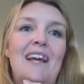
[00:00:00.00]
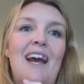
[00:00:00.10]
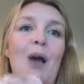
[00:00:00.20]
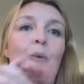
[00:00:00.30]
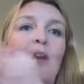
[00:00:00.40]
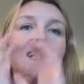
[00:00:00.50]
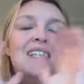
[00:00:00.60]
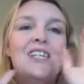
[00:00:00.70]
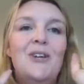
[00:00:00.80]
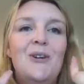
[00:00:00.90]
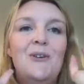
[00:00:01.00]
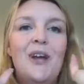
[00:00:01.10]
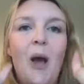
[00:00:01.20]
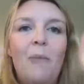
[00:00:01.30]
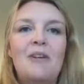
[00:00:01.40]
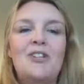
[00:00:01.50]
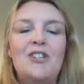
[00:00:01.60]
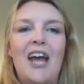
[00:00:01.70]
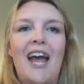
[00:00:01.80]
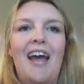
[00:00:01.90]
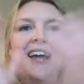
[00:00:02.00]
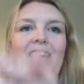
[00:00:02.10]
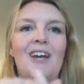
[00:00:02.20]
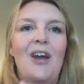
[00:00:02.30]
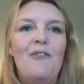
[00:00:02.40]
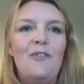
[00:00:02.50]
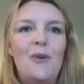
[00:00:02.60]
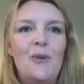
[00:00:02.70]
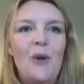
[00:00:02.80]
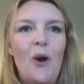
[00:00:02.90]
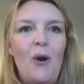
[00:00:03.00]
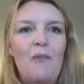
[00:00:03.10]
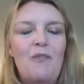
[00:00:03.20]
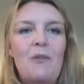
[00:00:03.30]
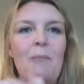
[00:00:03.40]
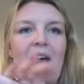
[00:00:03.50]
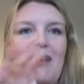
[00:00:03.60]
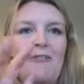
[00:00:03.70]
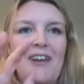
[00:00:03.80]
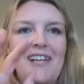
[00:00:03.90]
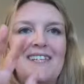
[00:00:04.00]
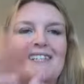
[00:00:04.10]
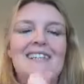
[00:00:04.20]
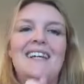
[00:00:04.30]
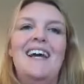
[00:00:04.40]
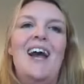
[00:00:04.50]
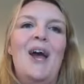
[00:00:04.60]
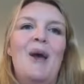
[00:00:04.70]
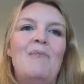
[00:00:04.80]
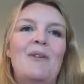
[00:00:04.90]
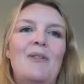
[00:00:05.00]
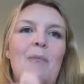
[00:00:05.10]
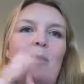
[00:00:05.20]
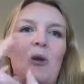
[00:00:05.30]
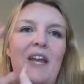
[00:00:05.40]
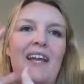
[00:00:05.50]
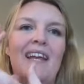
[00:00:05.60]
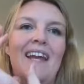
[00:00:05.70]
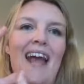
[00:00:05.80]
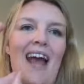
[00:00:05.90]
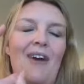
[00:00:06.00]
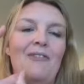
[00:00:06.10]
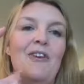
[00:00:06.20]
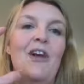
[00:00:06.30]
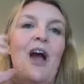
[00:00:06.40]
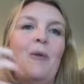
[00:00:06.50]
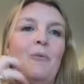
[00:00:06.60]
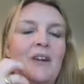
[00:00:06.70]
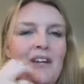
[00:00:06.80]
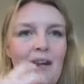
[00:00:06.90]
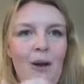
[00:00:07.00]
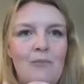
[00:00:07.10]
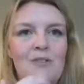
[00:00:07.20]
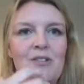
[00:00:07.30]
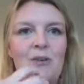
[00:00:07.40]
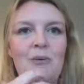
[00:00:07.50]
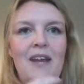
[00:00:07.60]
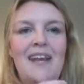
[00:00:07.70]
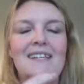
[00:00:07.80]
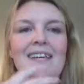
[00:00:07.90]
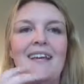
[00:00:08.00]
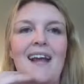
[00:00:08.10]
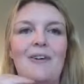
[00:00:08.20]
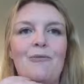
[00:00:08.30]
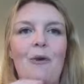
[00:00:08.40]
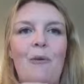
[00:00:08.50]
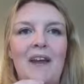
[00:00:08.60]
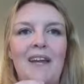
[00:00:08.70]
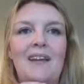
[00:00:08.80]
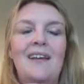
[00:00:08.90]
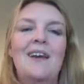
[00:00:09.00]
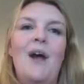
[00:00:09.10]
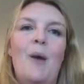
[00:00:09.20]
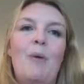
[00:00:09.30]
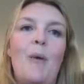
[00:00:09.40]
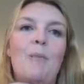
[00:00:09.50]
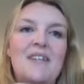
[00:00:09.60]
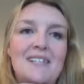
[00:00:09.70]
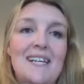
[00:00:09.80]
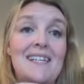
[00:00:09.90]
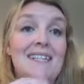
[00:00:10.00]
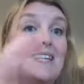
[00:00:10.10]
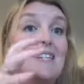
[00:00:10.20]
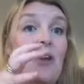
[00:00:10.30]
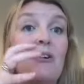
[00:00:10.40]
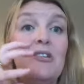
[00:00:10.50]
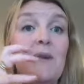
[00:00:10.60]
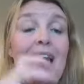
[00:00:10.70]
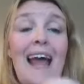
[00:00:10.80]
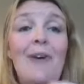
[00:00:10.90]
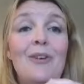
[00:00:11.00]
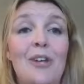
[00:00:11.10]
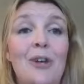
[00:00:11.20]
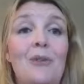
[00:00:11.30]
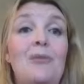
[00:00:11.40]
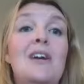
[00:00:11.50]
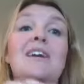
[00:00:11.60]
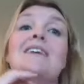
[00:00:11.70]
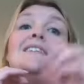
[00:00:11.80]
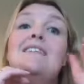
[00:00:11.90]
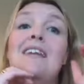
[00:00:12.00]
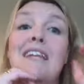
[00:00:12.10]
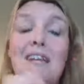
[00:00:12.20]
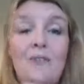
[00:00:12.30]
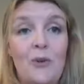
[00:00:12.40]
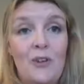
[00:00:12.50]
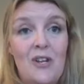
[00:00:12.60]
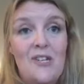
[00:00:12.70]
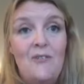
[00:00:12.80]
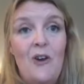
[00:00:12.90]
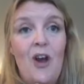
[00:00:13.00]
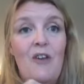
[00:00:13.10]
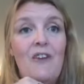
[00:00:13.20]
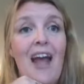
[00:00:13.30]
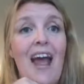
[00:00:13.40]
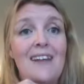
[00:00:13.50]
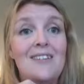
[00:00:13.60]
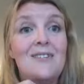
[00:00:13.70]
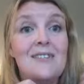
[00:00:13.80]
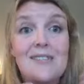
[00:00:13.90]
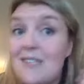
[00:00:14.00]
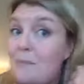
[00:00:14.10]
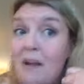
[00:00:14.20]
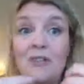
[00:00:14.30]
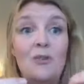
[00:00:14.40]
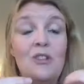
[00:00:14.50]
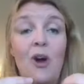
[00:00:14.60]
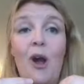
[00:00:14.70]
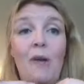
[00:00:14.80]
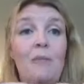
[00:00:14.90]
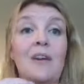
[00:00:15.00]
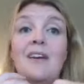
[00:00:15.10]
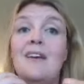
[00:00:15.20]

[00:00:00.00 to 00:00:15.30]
I wanted to come and share a few of the benefits that blogging can have when it comes to creating and growing a business that's going to allow you to leave your 9-to-5 and spend your time